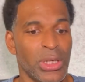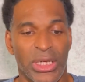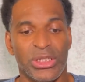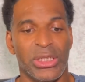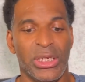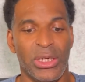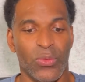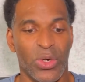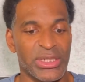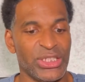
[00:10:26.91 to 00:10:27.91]
Literally,
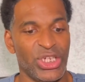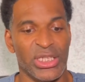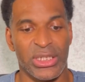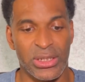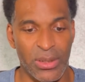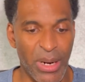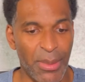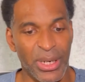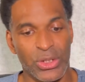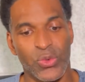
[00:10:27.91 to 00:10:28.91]
once I checked into
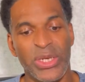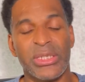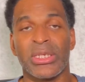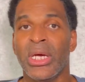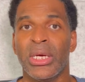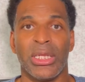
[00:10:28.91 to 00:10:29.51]
Mama Suites,